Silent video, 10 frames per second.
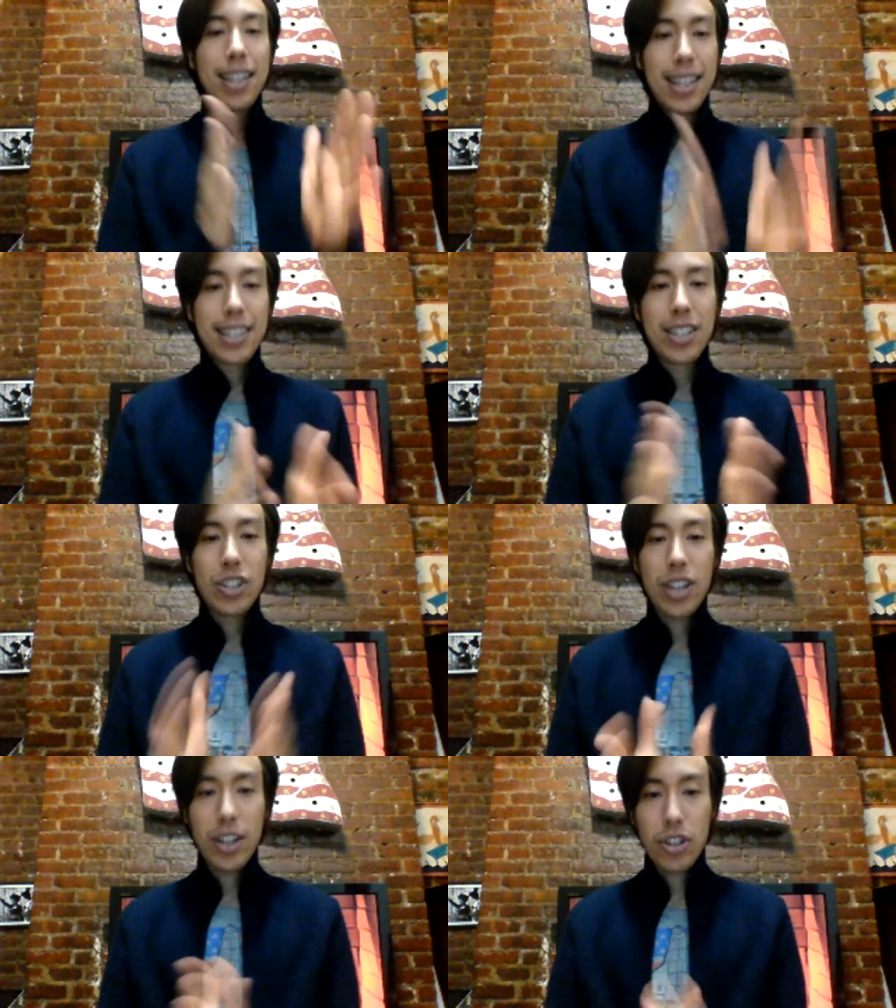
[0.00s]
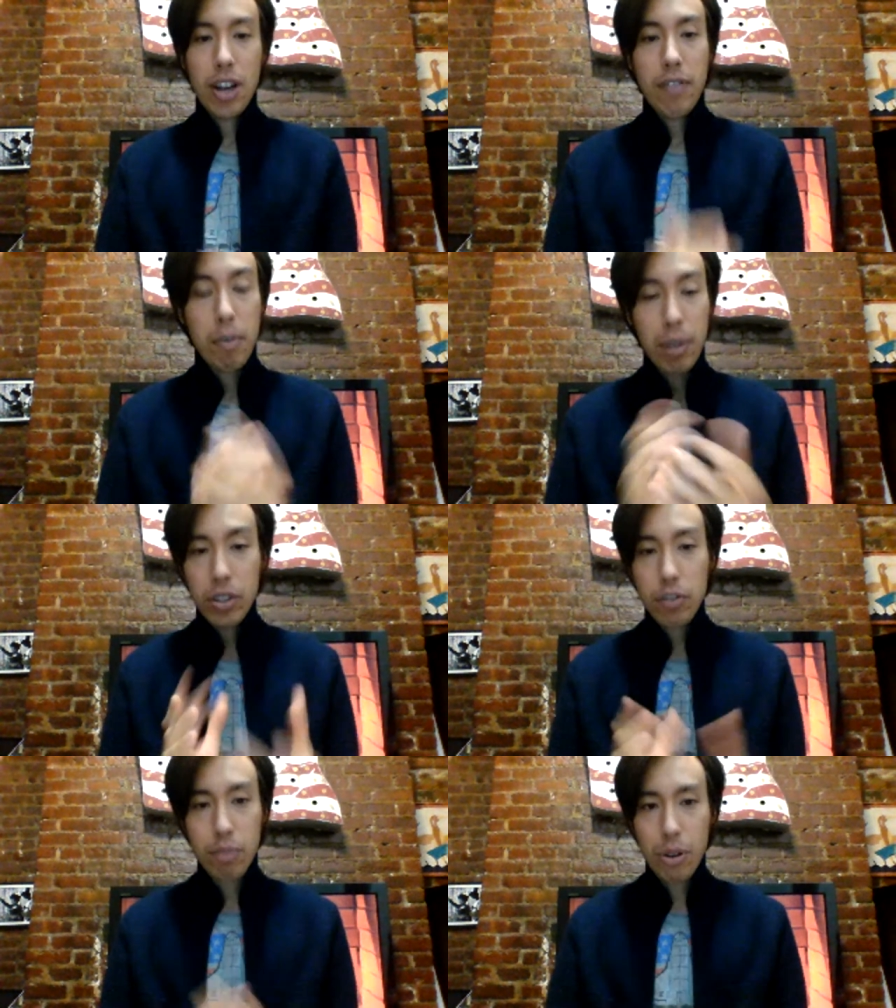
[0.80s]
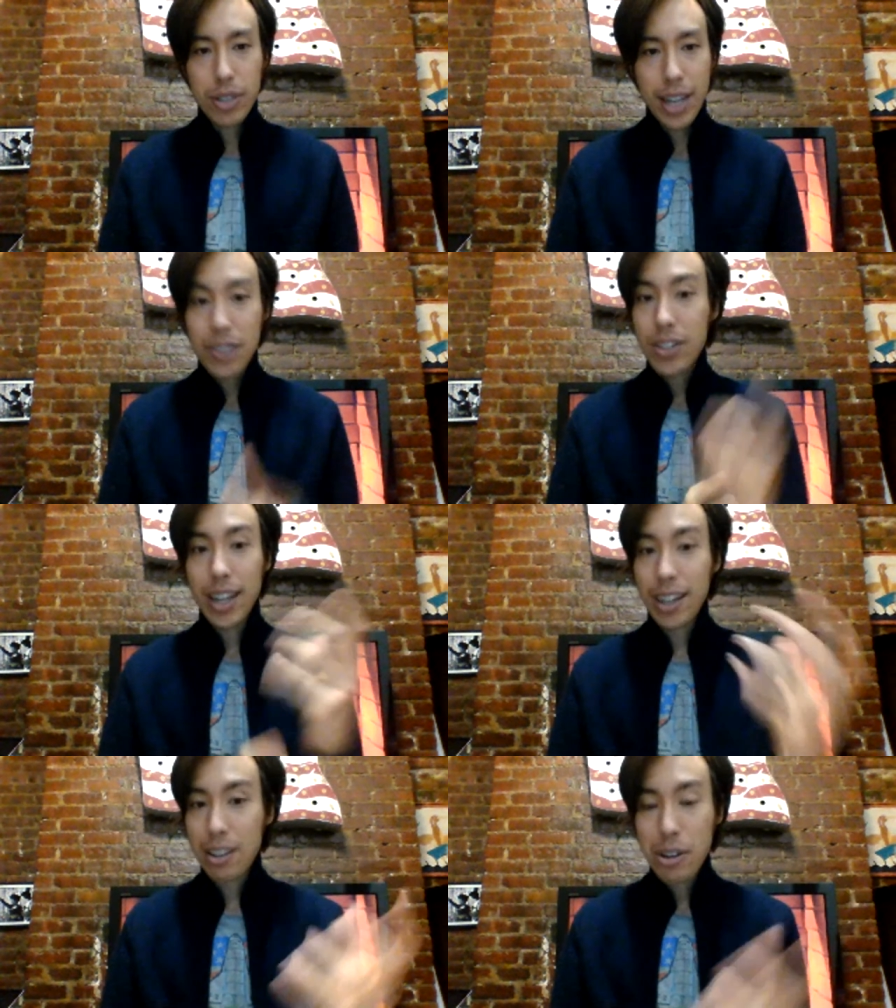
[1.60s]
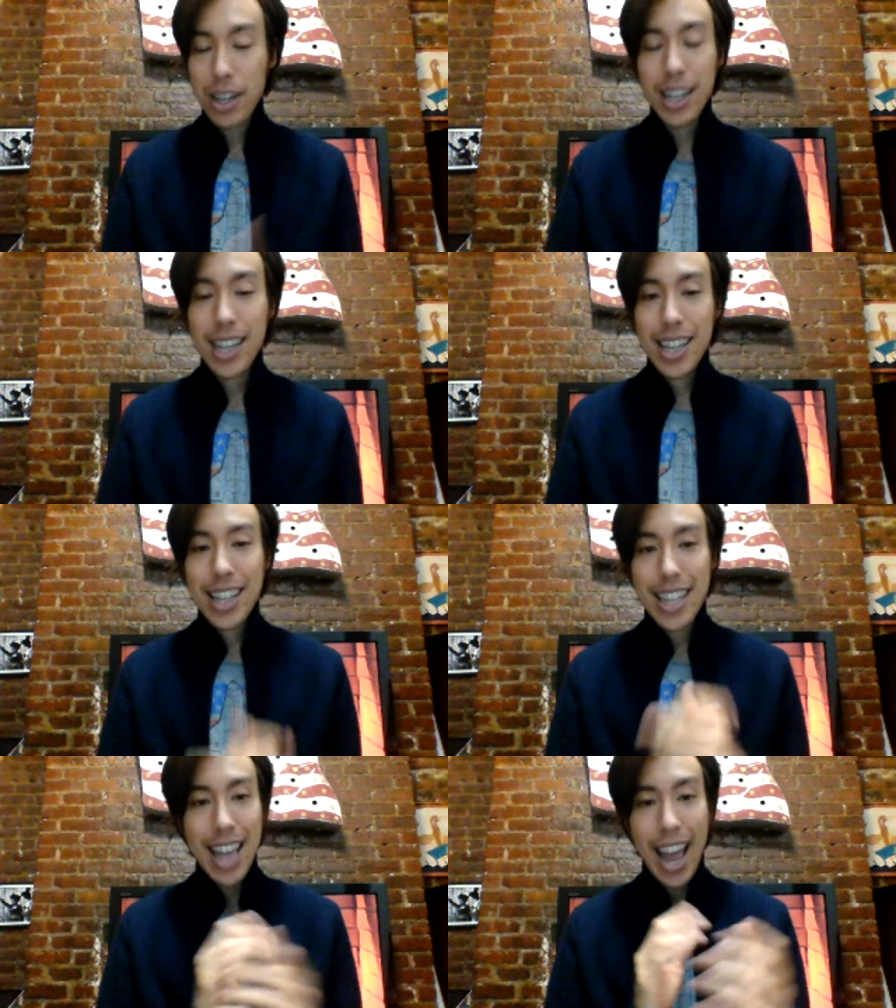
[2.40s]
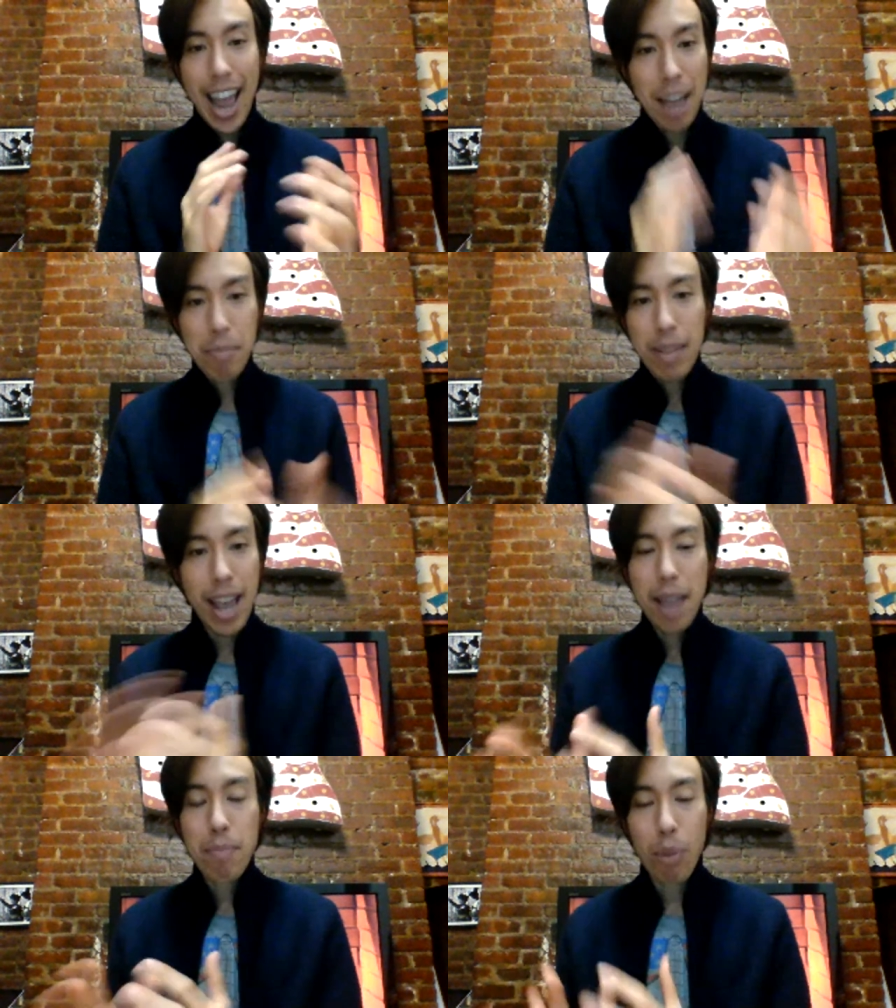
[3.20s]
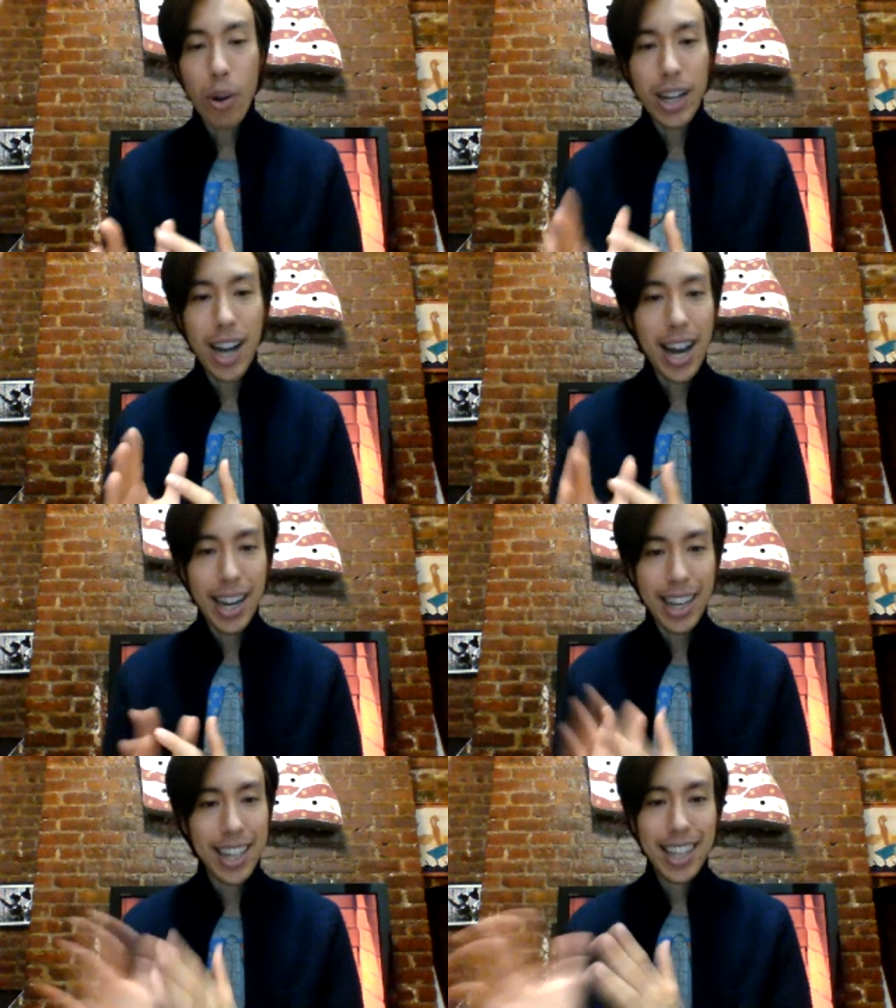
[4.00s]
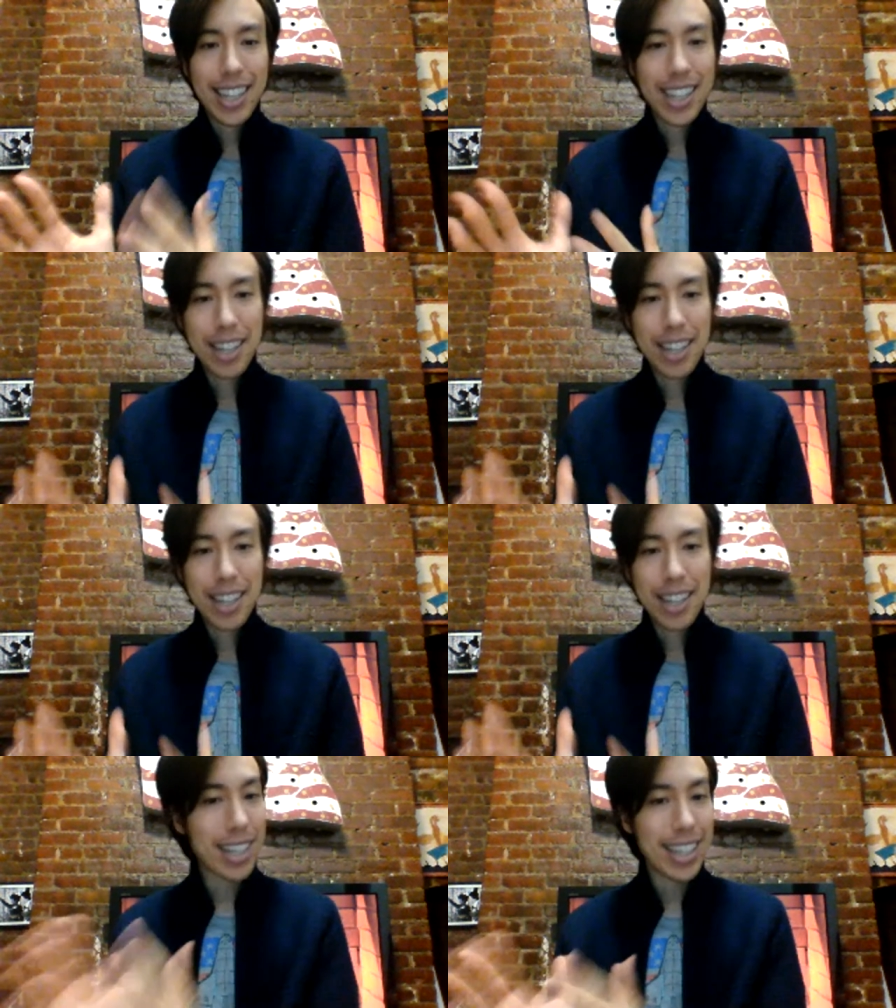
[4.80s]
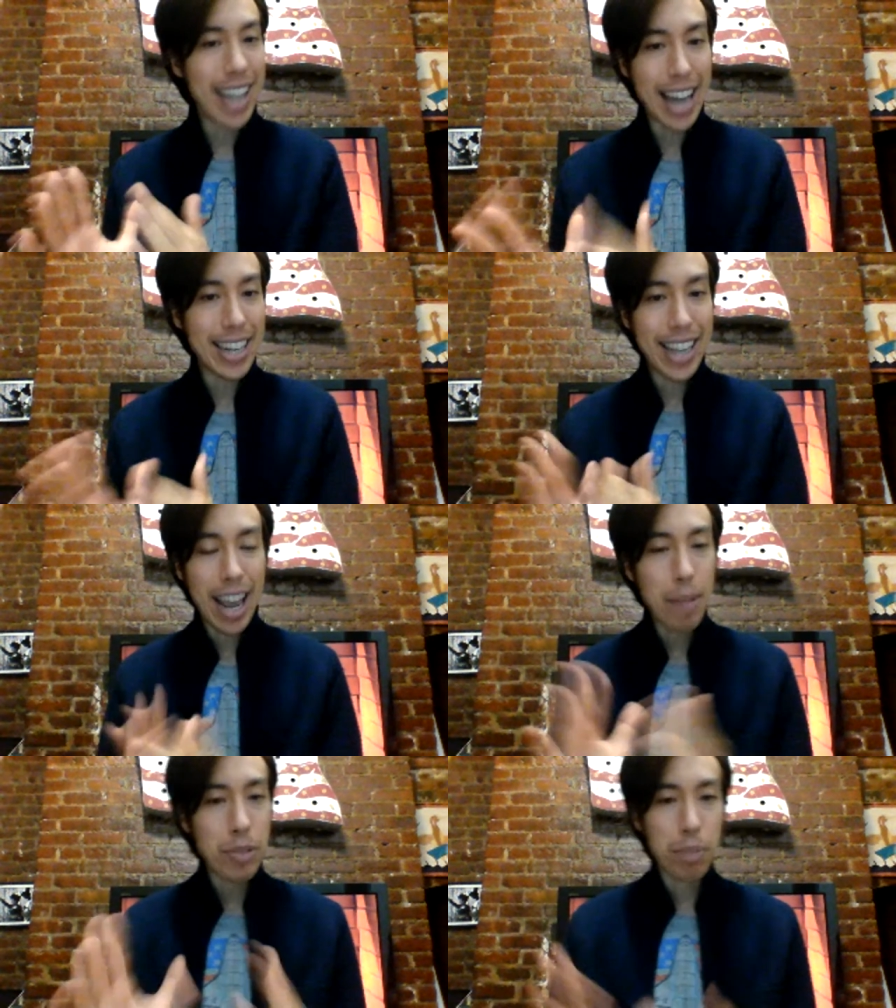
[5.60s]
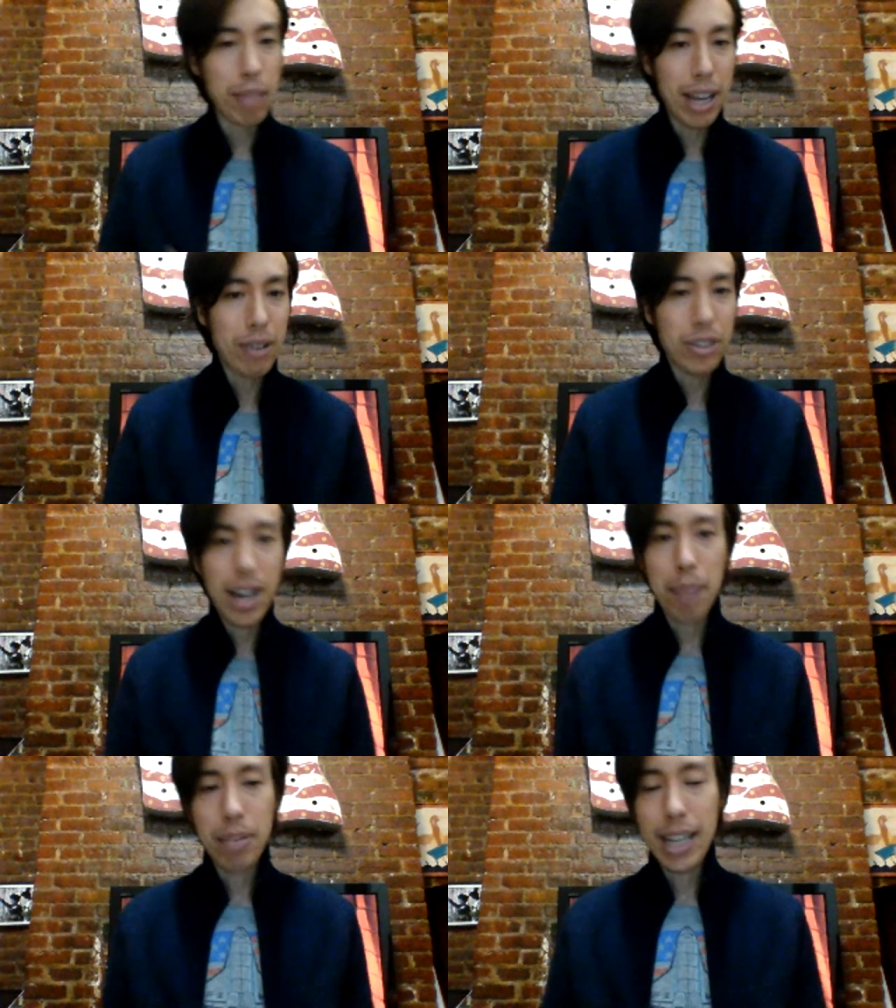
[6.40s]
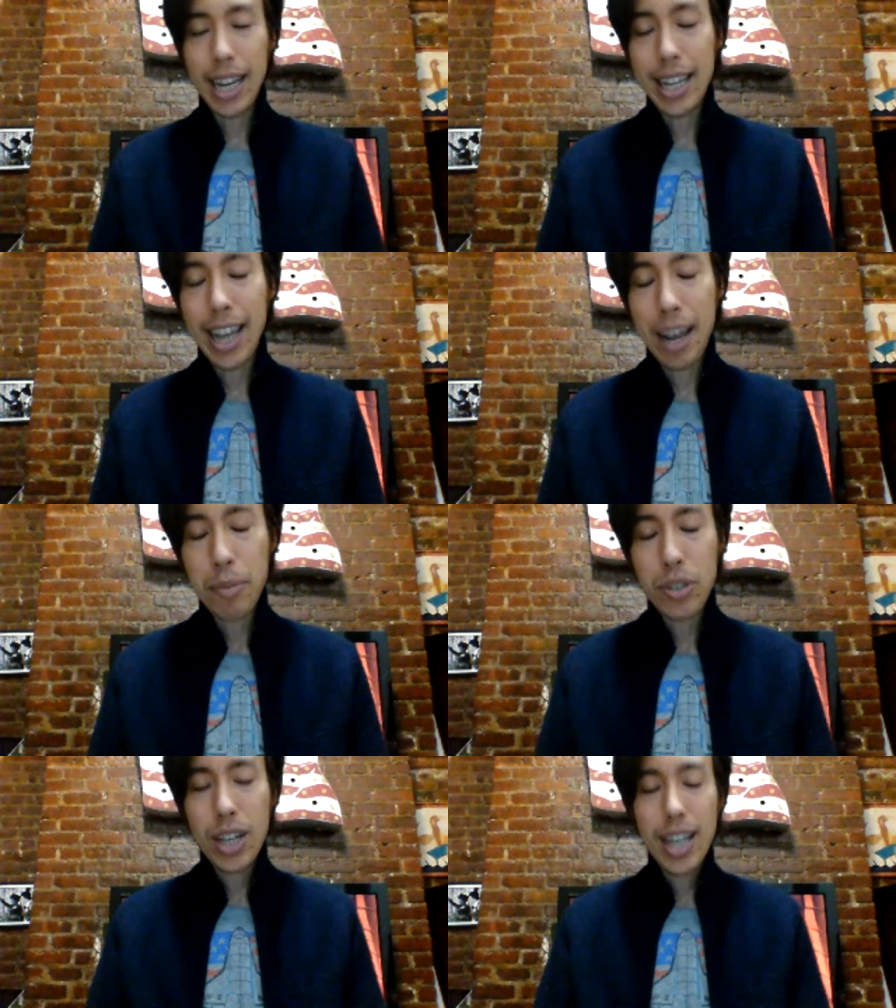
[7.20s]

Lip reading: This has touched off a bunch of protests, including the NBA boycotting basically any games, the players not playing any games,